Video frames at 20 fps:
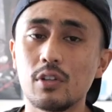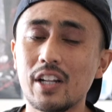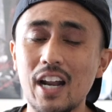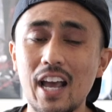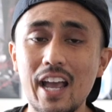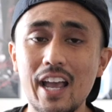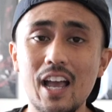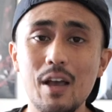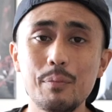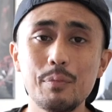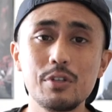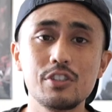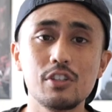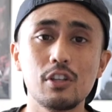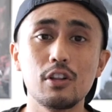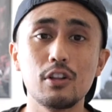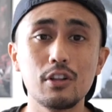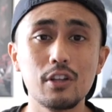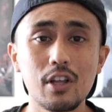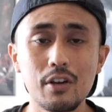And I happen to
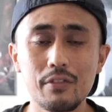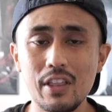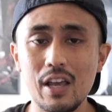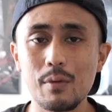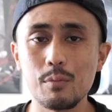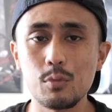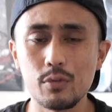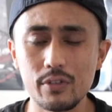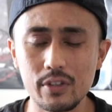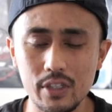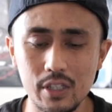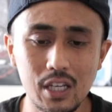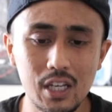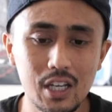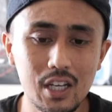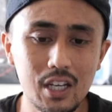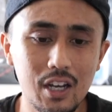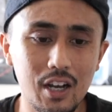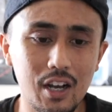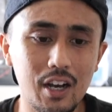love that movie.
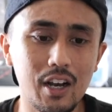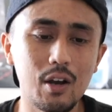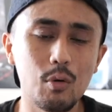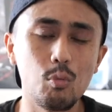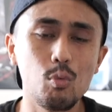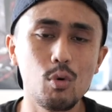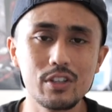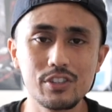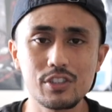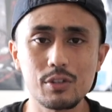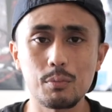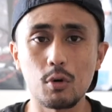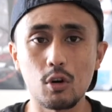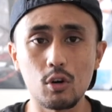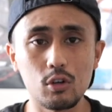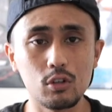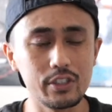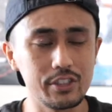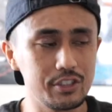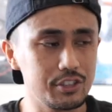I won some
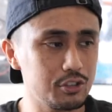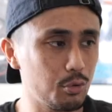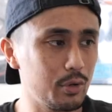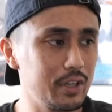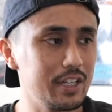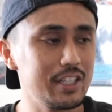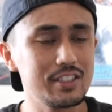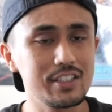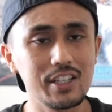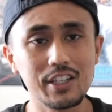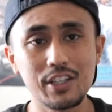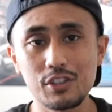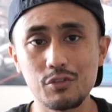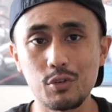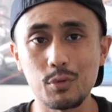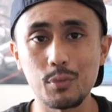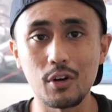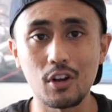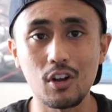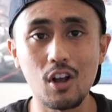early screening tickets
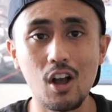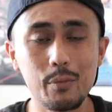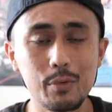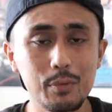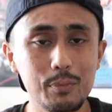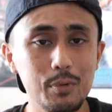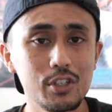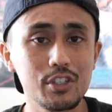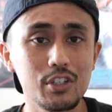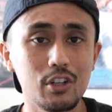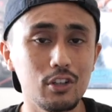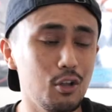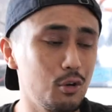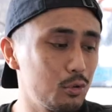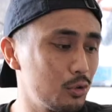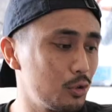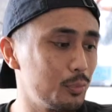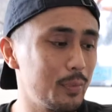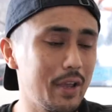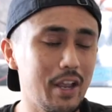from our comic book, a
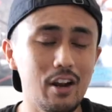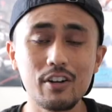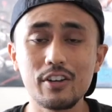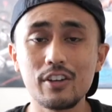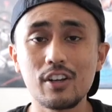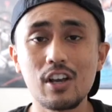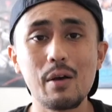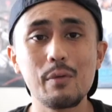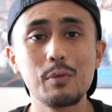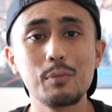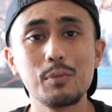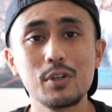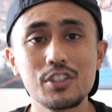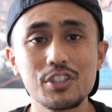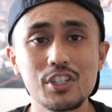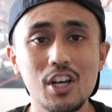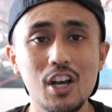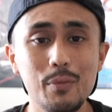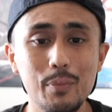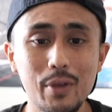local Bay Area comic book
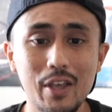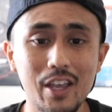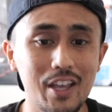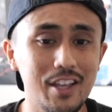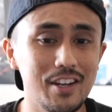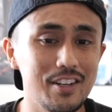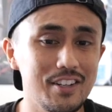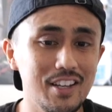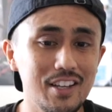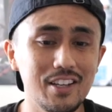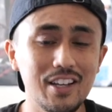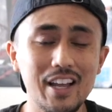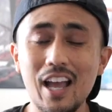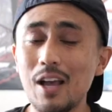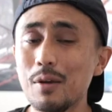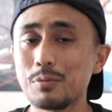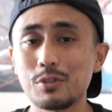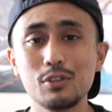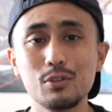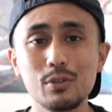shop, and
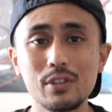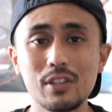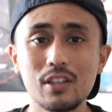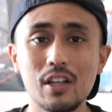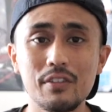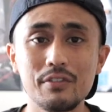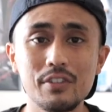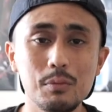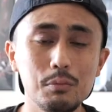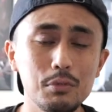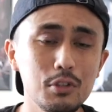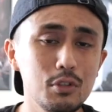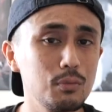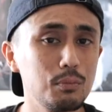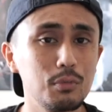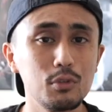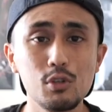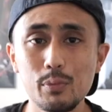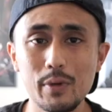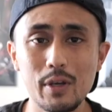absolutely loved it.
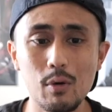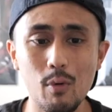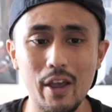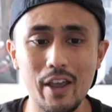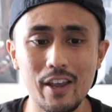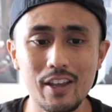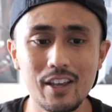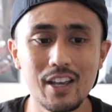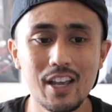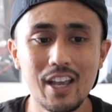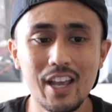Blew me away.